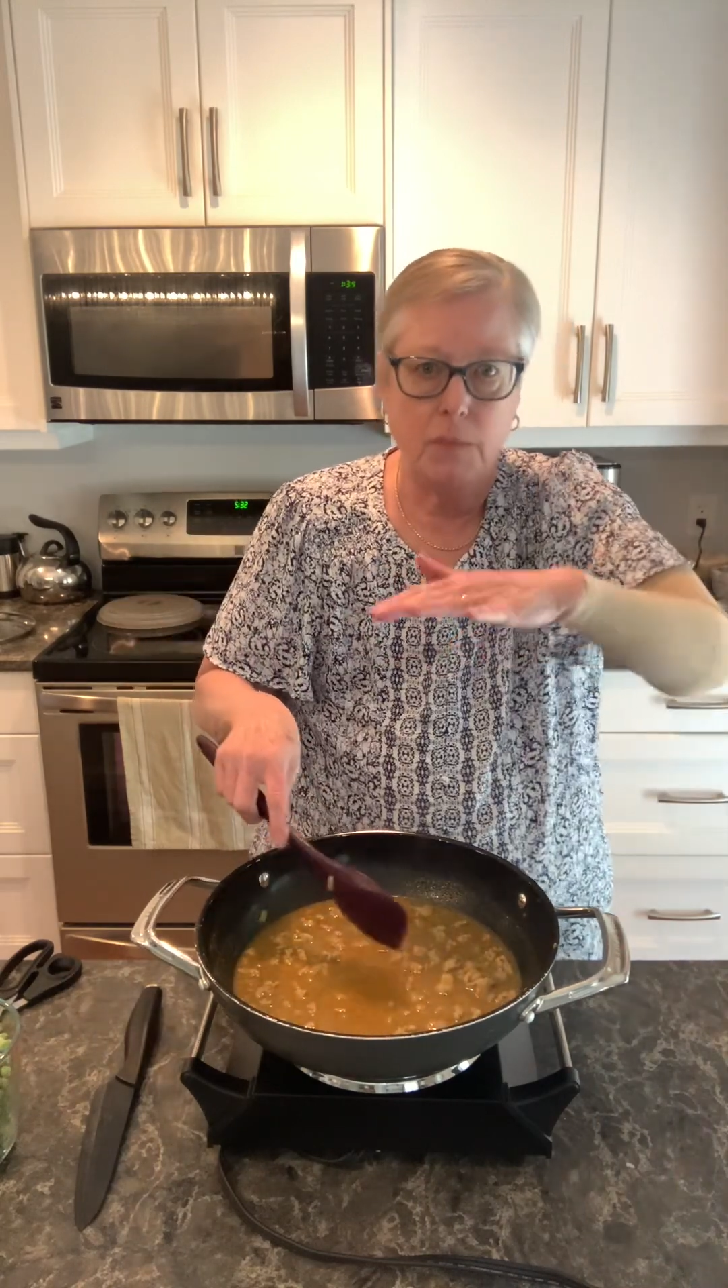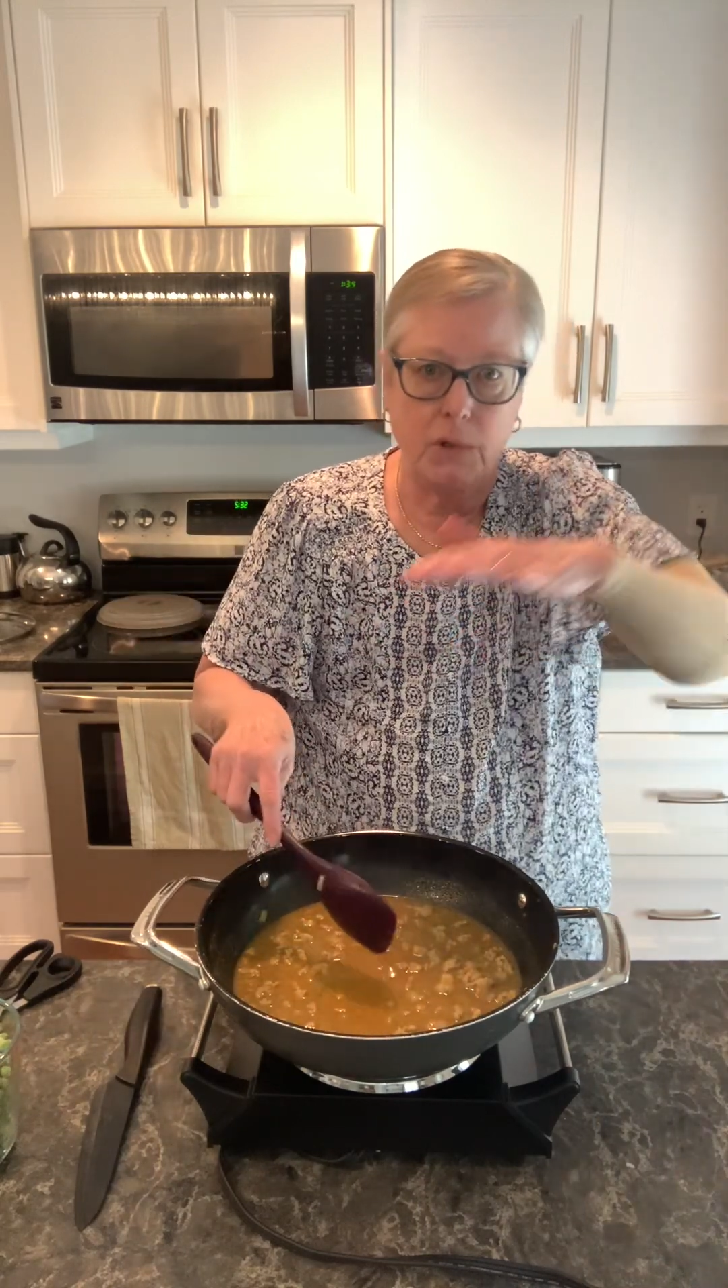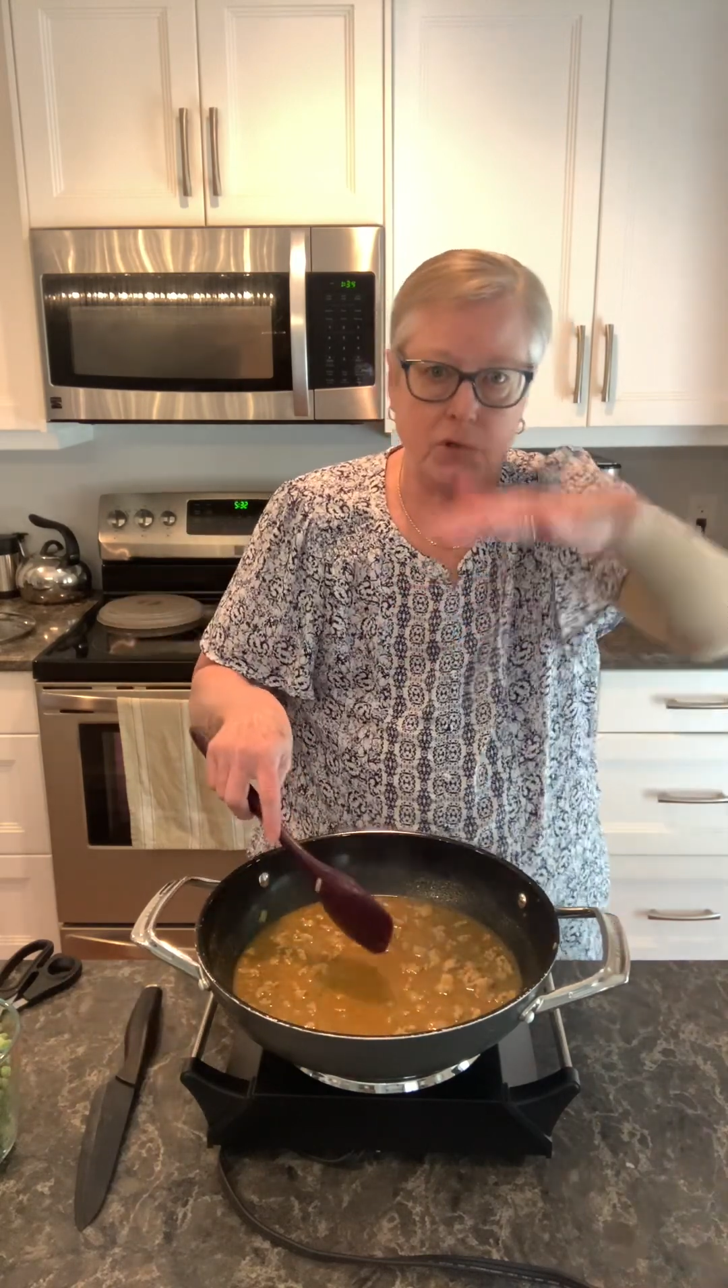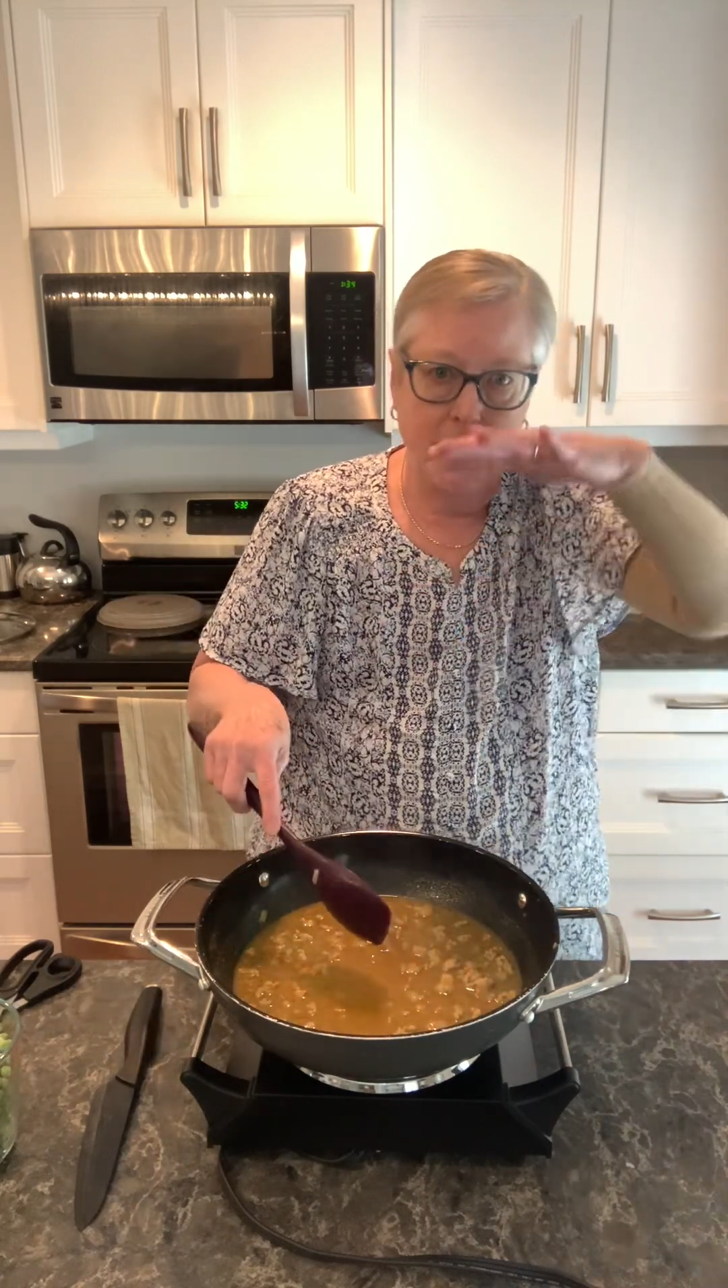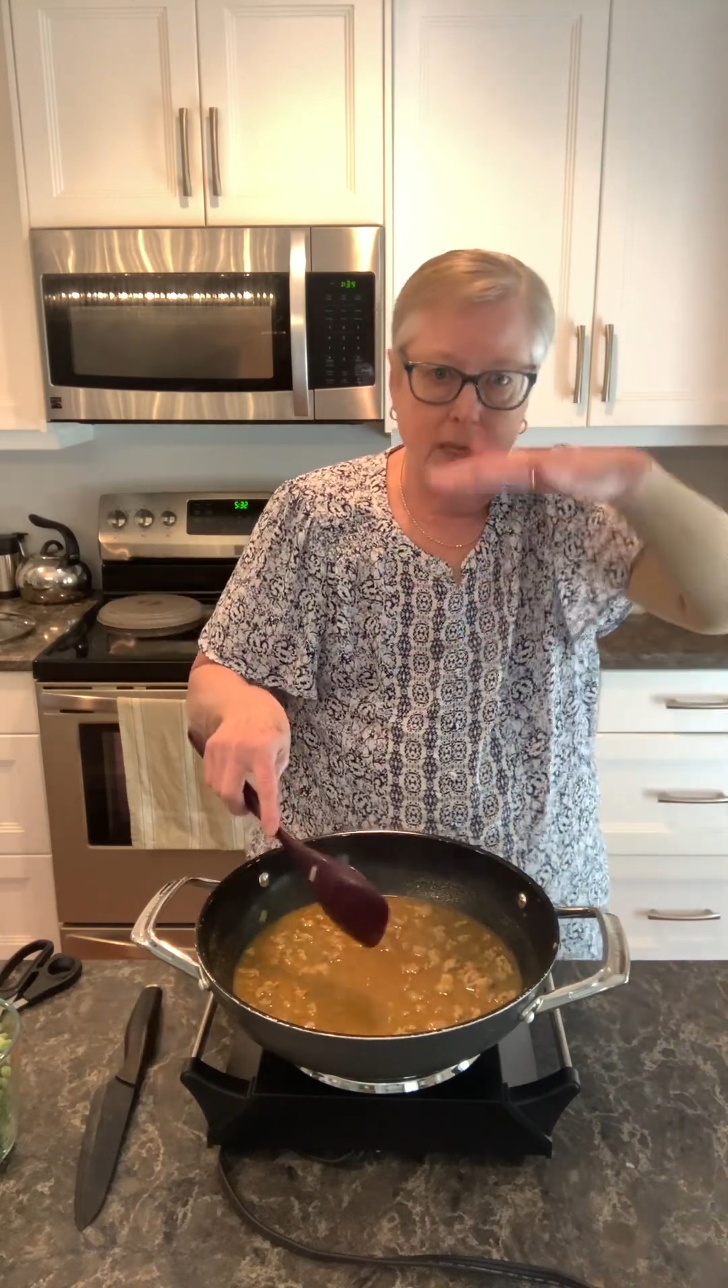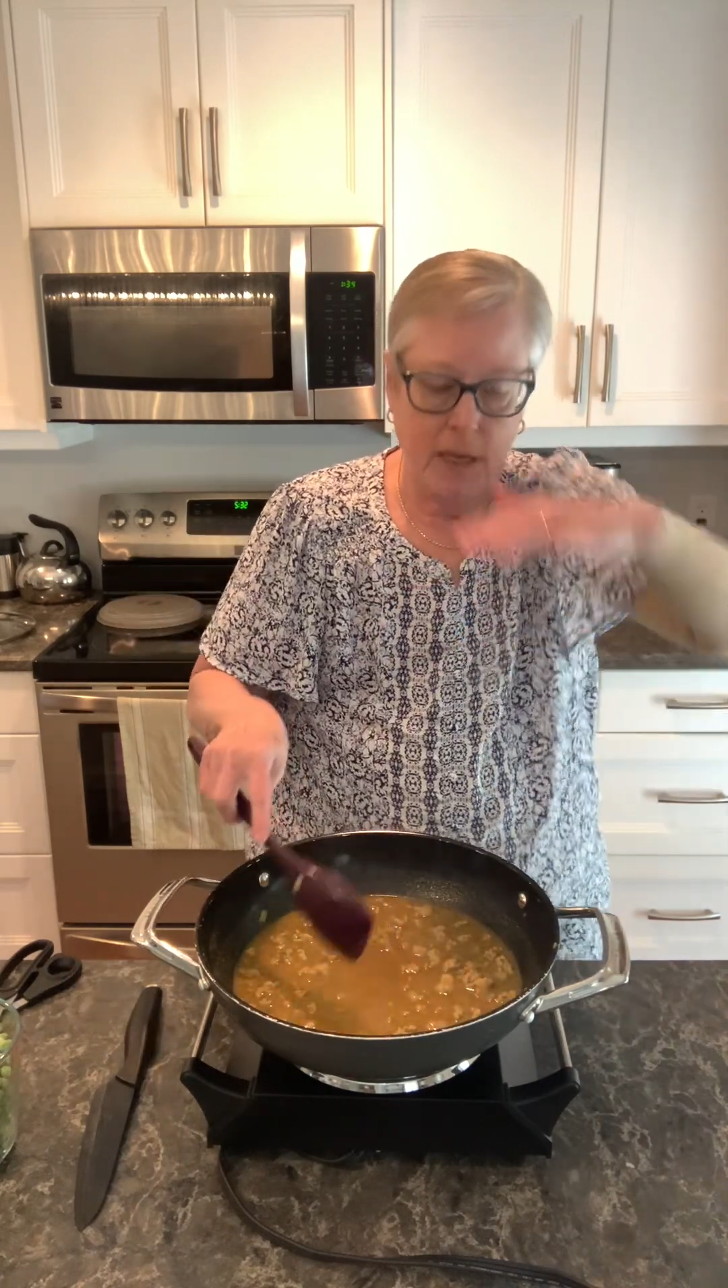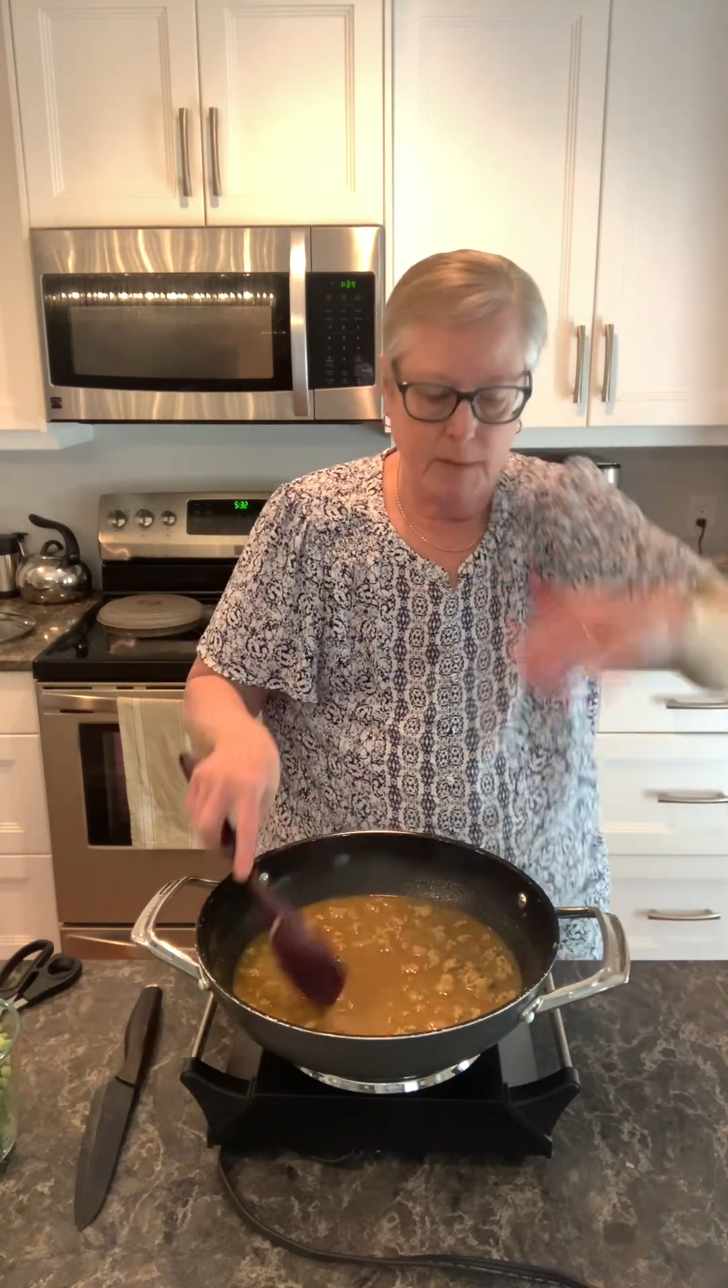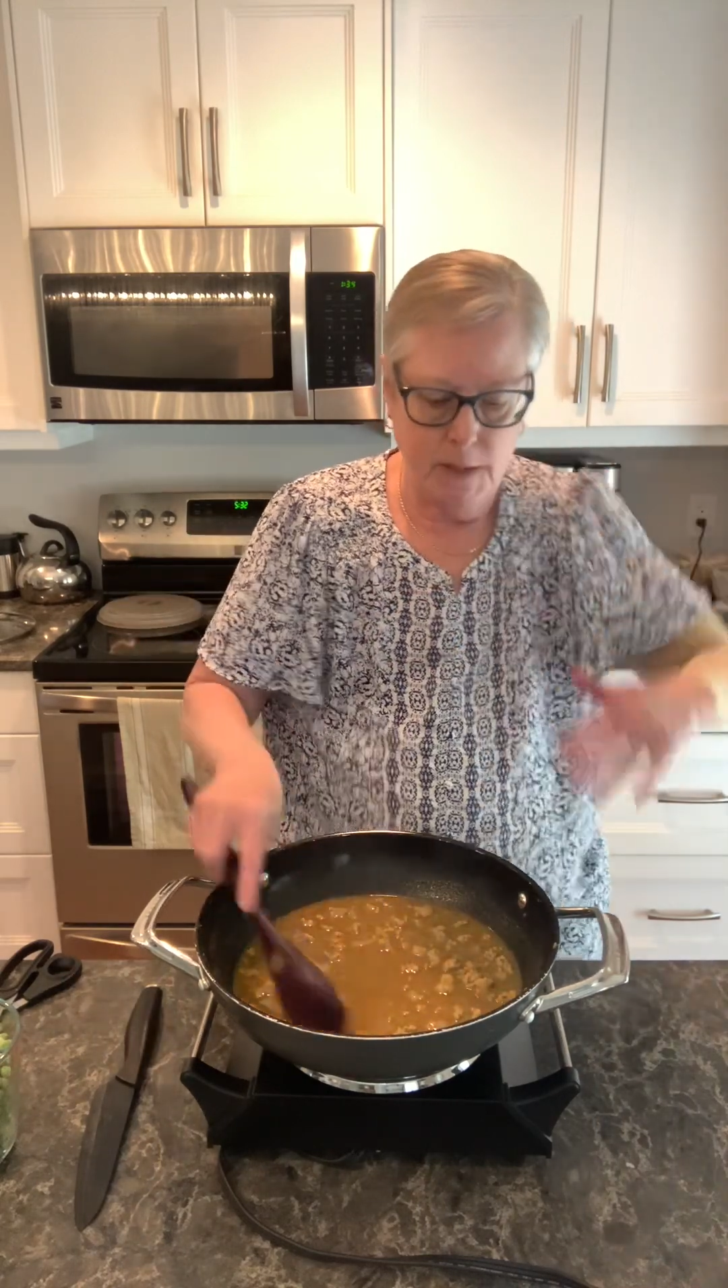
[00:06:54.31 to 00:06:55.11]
The tray keeps